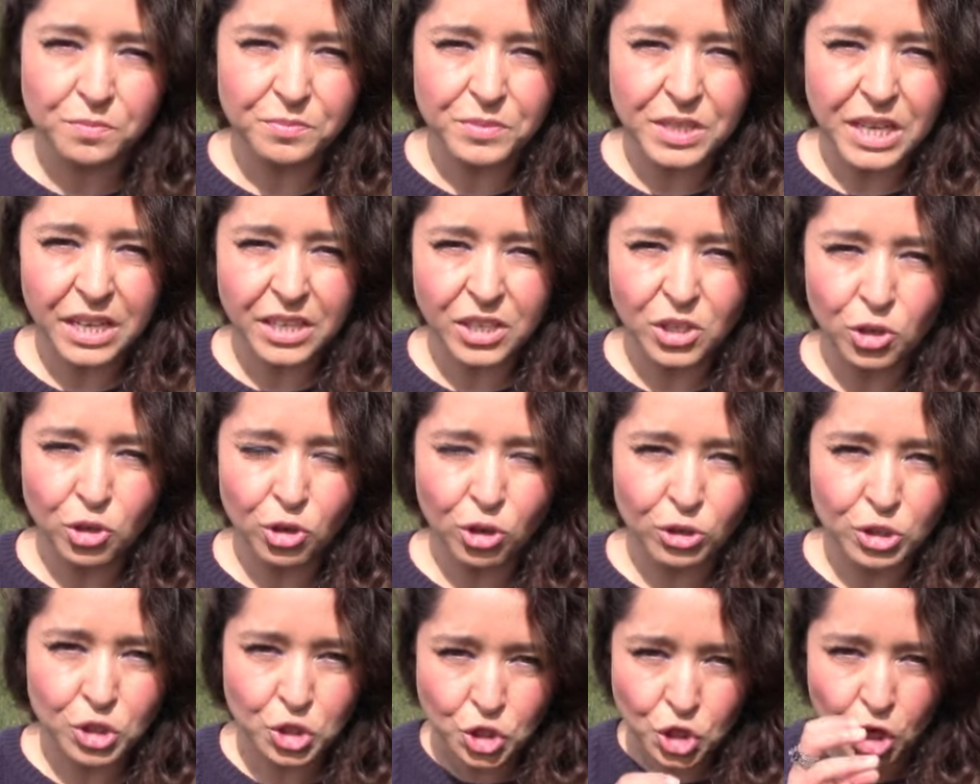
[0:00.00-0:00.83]
you
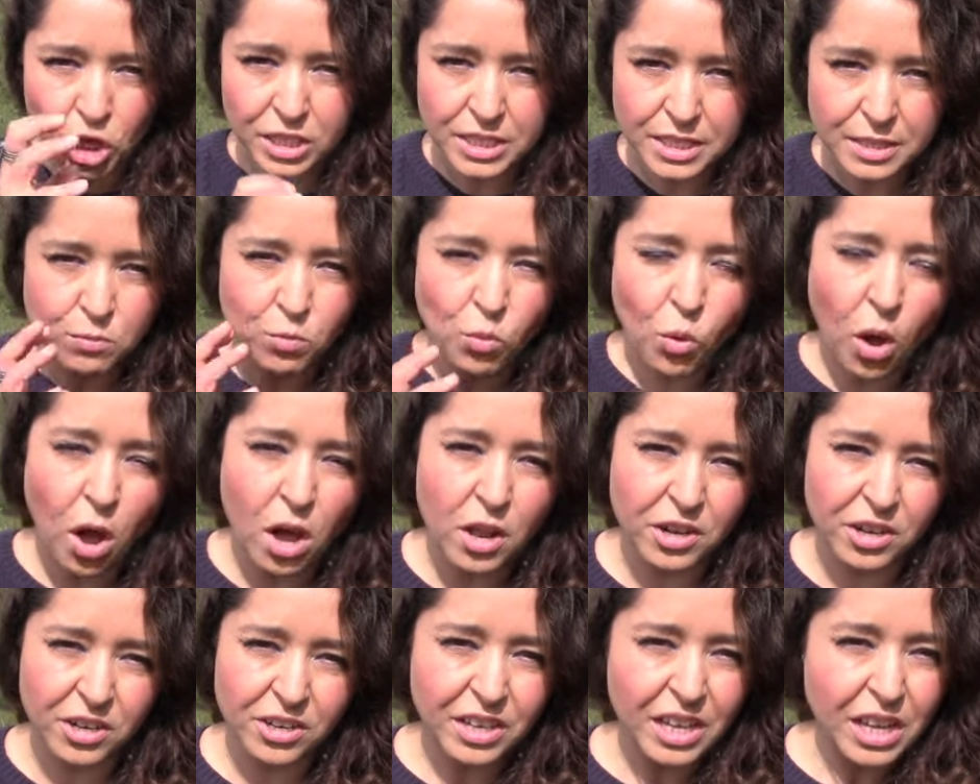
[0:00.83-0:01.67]
know, chug some
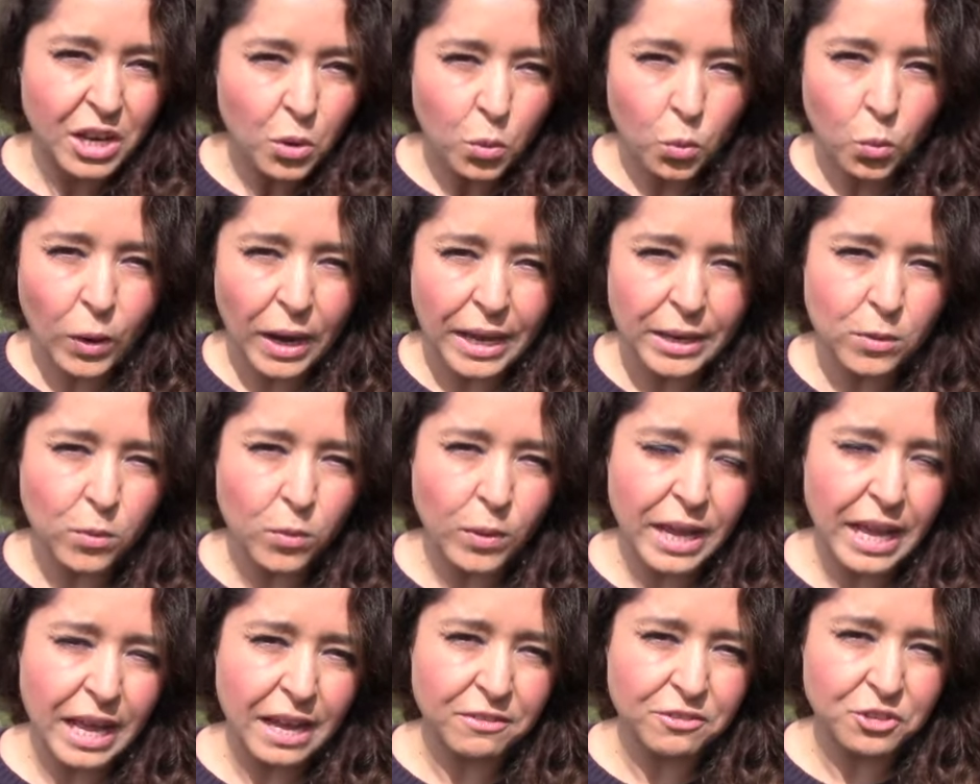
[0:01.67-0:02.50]
water right
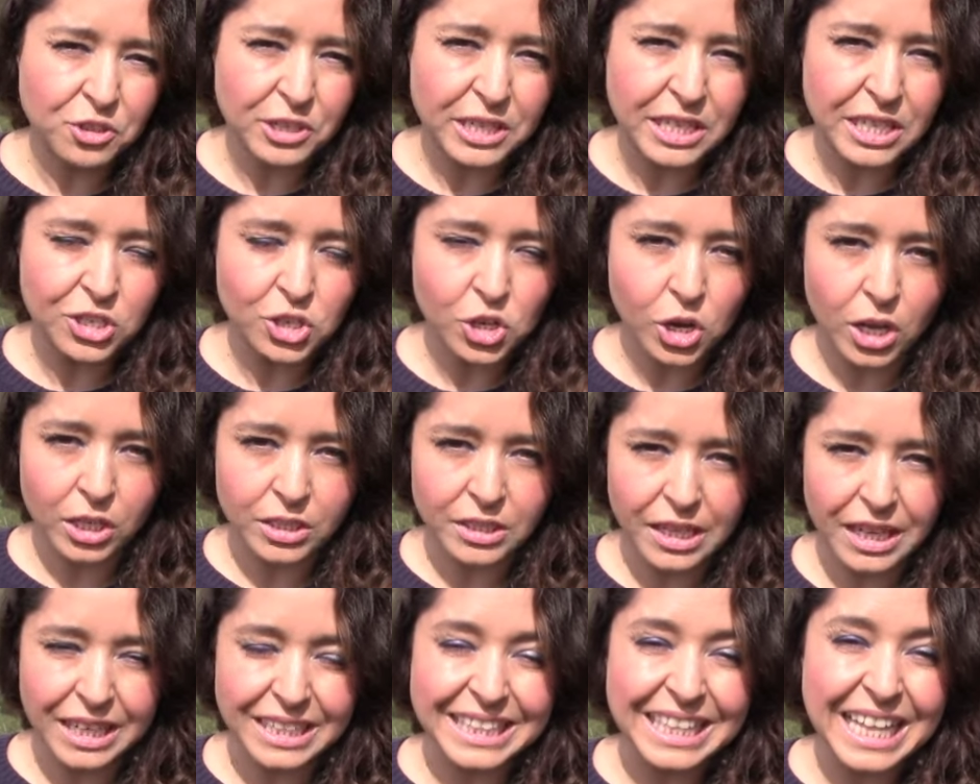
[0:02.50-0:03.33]
away after each hot
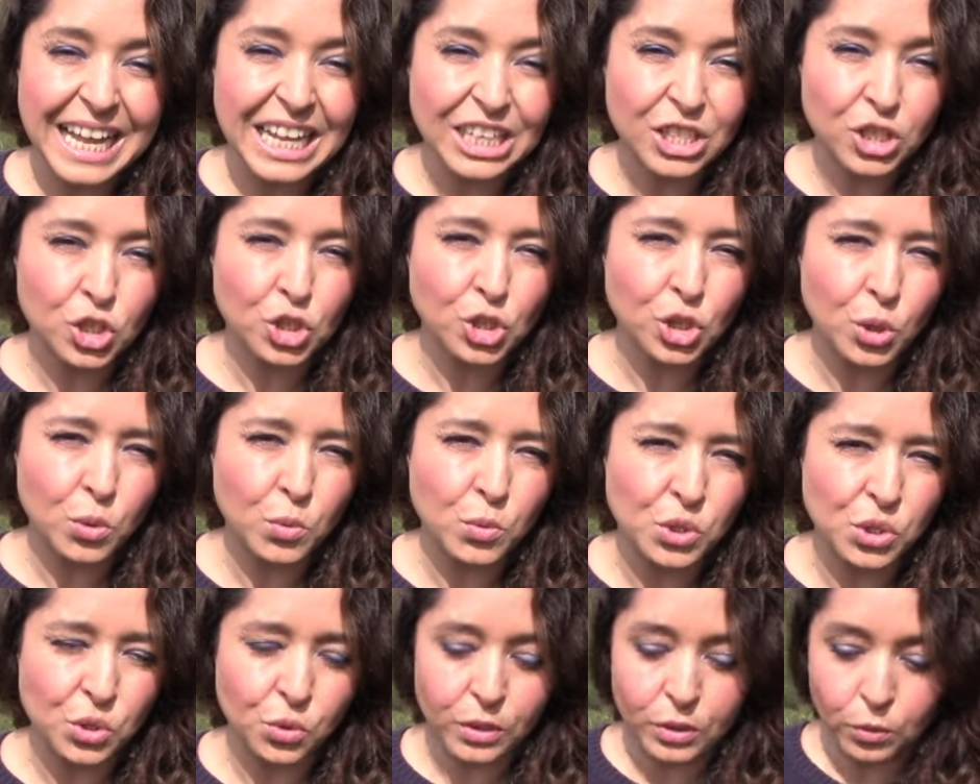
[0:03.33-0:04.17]
dog. That
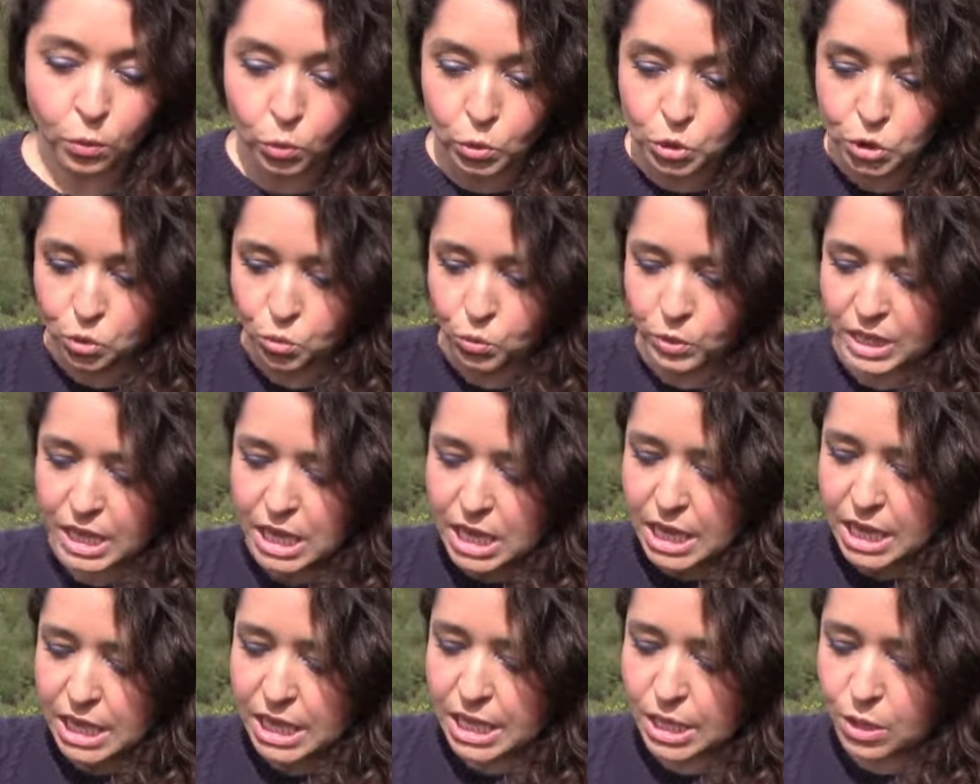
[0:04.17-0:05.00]
shows you. And also,
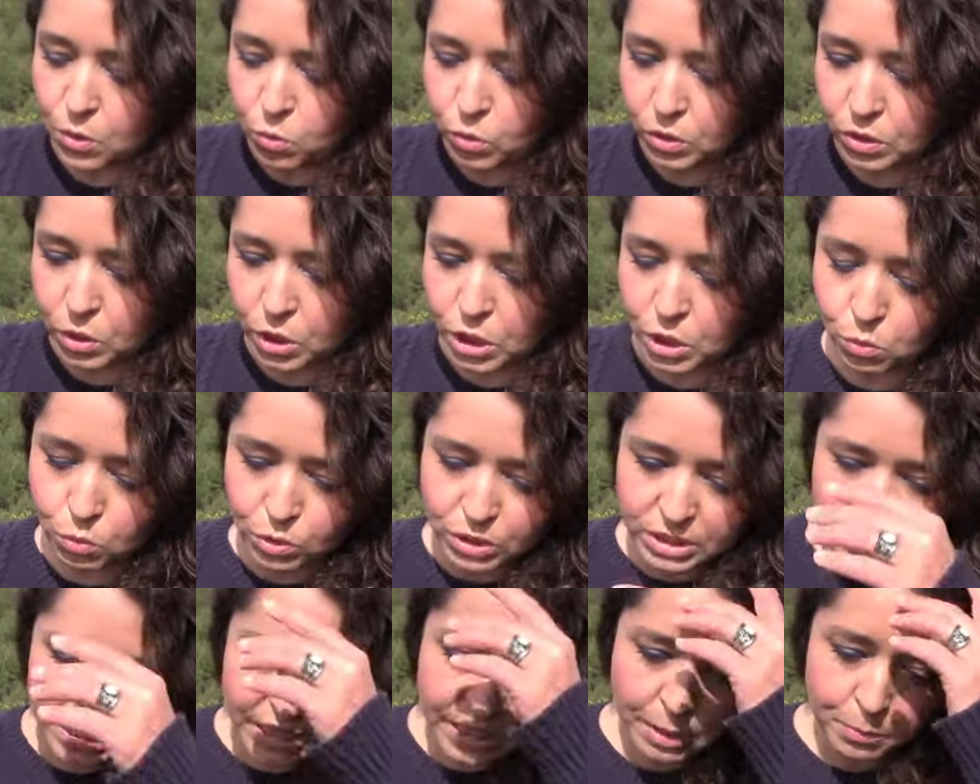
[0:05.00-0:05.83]
he
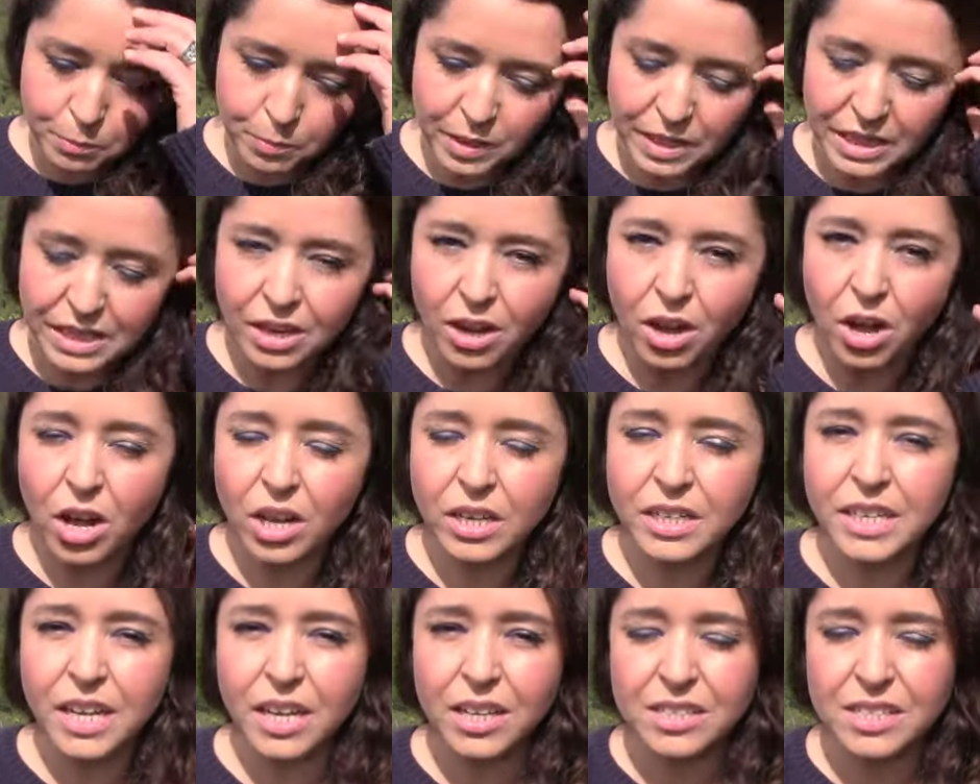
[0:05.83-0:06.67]
was dipping the
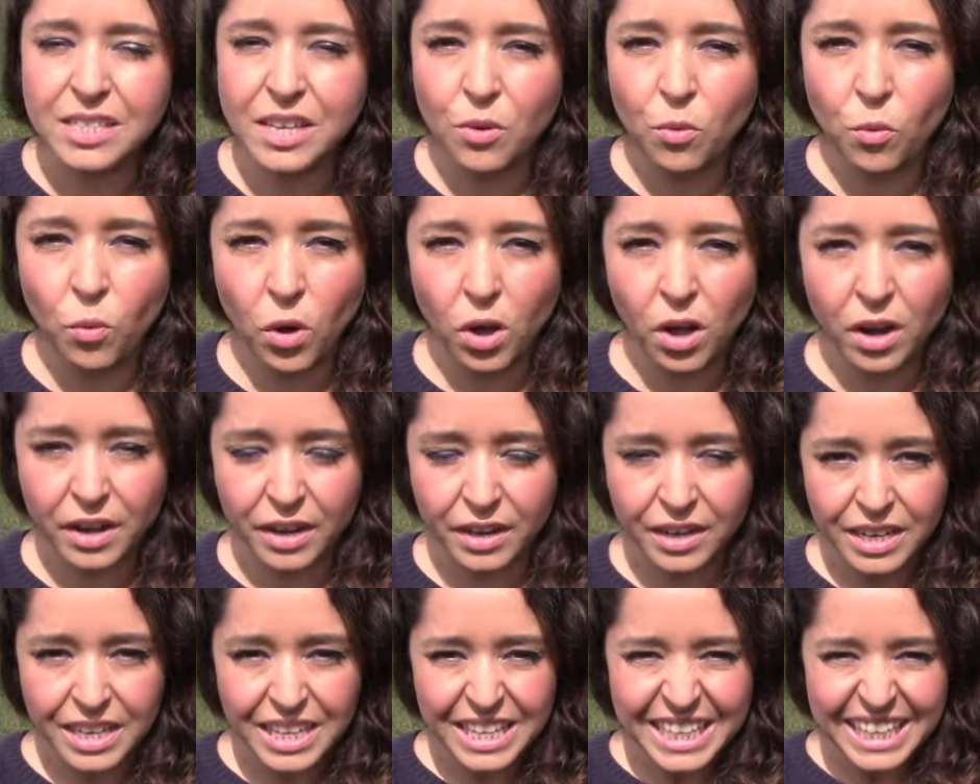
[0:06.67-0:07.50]
hot dogs in water.